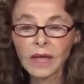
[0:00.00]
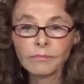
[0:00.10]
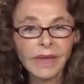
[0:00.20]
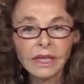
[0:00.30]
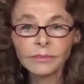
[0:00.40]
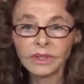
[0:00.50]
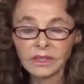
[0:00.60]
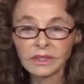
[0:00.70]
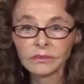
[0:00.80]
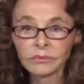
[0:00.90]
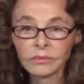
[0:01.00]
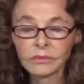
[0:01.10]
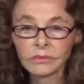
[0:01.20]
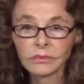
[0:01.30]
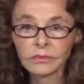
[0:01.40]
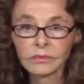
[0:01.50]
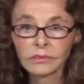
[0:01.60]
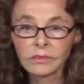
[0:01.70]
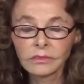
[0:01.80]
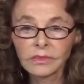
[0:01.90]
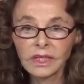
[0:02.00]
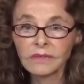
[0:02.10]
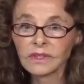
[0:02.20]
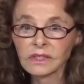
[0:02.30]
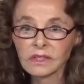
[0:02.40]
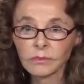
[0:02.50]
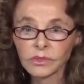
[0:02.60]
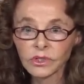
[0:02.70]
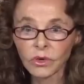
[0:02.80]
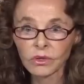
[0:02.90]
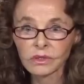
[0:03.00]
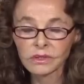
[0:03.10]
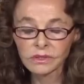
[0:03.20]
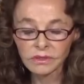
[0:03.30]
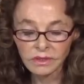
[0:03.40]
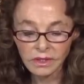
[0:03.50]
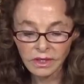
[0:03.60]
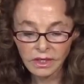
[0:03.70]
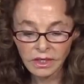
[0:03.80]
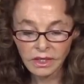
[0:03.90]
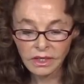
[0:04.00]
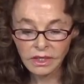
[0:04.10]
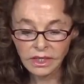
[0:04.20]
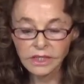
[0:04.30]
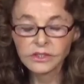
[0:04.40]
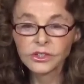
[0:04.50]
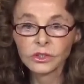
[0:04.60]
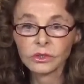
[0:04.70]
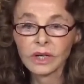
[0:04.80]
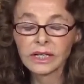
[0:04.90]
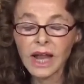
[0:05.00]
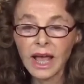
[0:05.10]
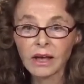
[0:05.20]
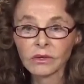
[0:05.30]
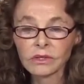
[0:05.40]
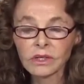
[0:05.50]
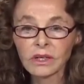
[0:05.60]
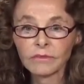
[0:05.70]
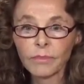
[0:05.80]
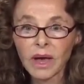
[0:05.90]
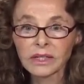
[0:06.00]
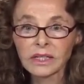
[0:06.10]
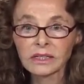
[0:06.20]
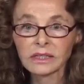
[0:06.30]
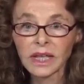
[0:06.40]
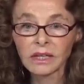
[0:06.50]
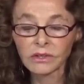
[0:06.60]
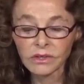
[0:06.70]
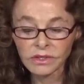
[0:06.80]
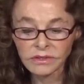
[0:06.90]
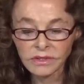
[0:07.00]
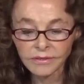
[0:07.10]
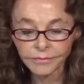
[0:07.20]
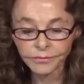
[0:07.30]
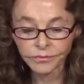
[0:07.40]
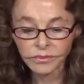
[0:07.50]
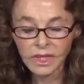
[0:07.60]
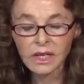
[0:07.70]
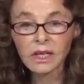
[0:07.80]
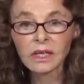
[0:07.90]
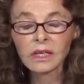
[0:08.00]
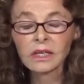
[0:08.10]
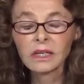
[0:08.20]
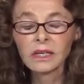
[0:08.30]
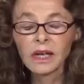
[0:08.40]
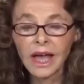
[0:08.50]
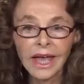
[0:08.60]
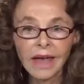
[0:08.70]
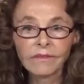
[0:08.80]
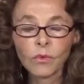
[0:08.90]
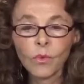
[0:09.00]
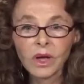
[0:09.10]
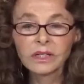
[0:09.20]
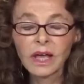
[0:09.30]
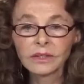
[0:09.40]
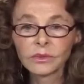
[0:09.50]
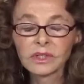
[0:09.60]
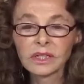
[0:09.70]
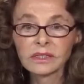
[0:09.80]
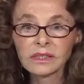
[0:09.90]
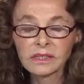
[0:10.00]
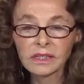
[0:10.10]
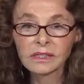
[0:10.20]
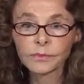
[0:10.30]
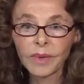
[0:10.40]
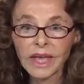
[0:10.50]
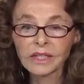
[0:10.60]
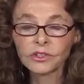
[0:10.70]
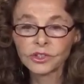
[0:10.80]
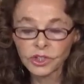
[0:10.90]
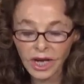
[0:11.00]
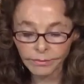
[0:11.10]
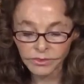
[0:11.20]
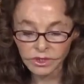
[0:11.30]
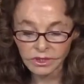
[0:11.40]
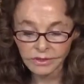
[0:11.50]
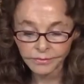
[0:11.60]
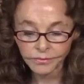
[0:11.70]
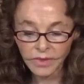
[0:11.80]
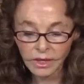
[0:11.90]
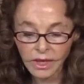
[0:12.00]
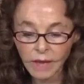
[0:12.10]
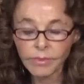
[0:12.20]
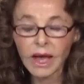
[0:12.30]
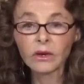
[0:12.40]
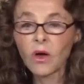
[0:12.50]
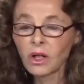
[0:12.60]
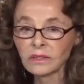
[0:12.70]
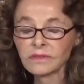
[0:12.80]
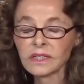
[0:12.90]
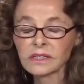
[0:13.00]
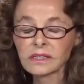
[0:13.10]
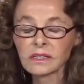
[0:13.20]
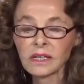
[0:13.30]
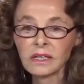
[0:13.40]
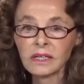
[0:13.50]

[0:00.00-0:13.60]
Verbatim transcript: and maybe even some souls, into and out of body containers. I have a 106 page chapter about all of this